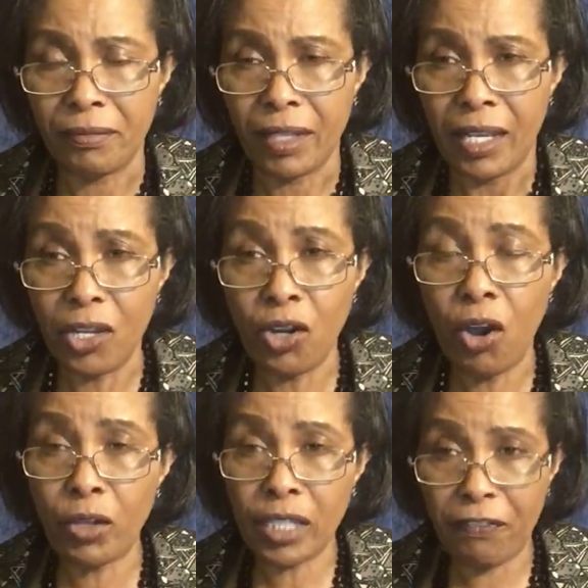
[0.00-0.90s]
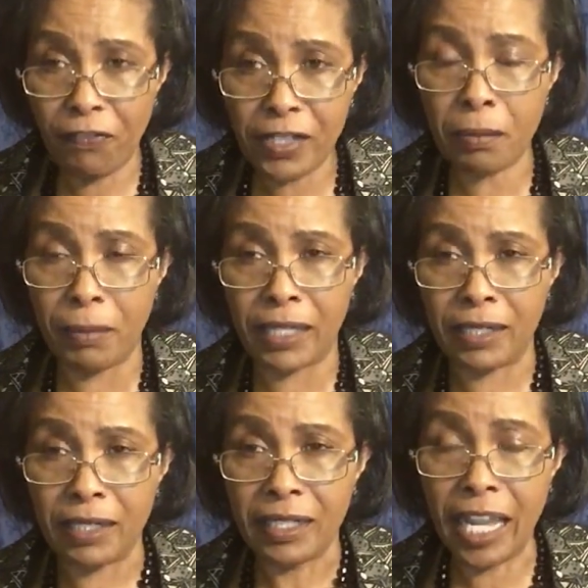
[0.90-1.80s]
You know, the fishermen,
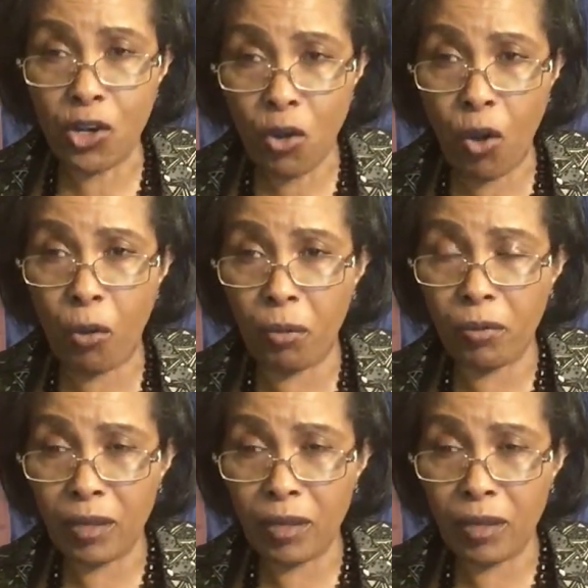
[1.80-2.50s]
they know